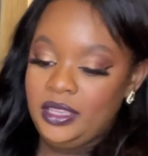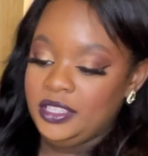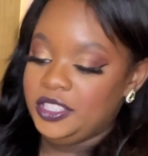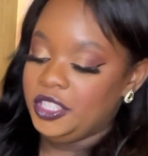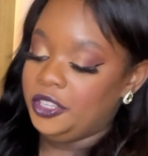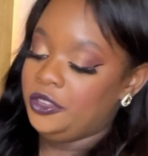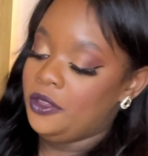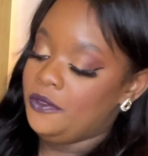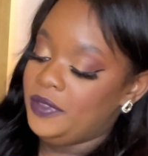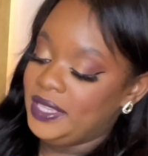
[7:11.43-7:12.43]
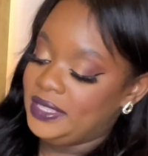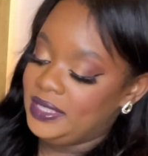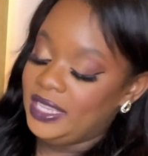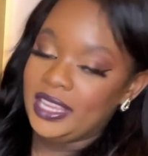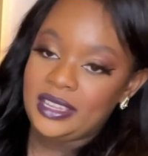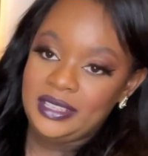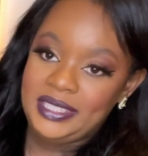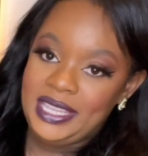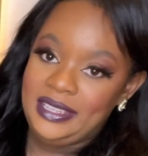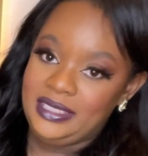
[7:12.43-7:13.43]
So this, like I
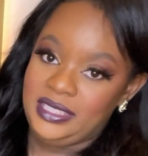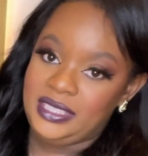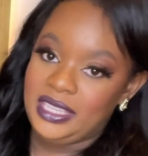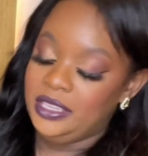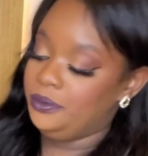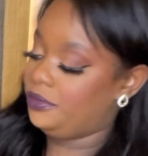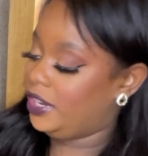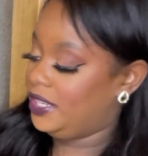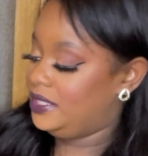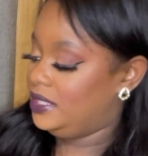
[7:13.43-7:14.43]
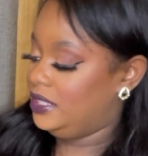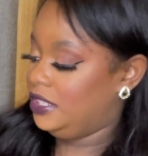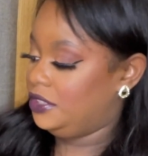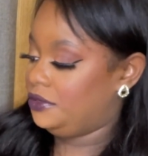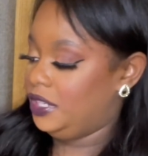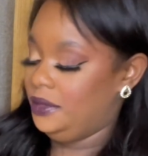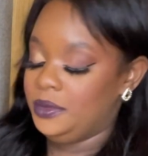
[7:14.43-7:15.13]
said, is a skin brightening cream.